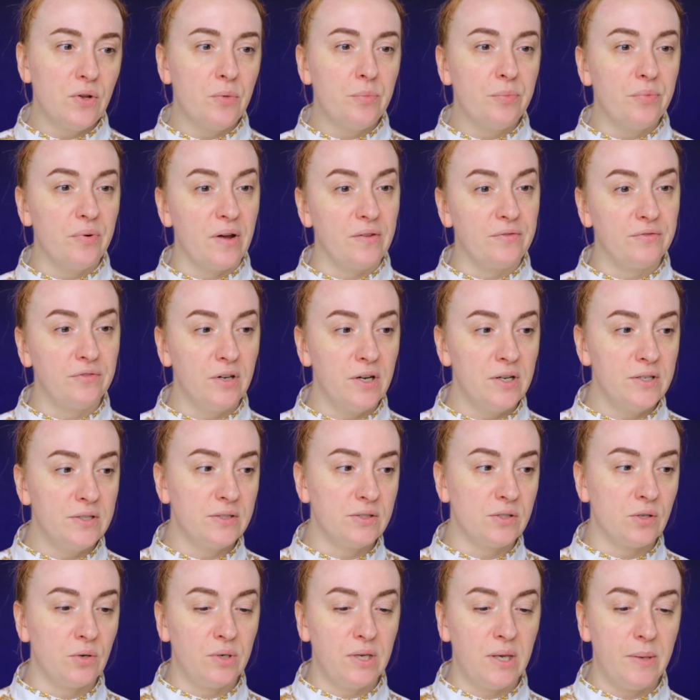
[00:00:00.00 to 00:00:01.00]

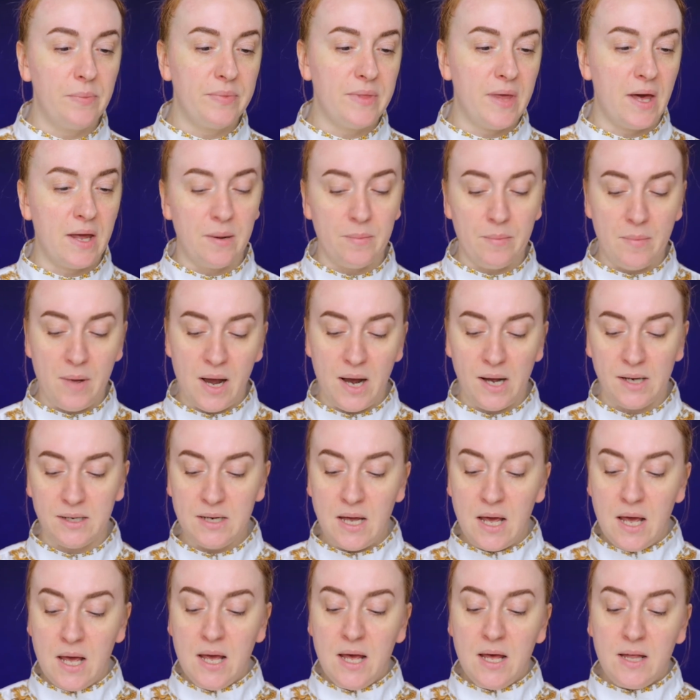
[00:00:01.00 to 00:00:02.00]
preference, so keep that in mind.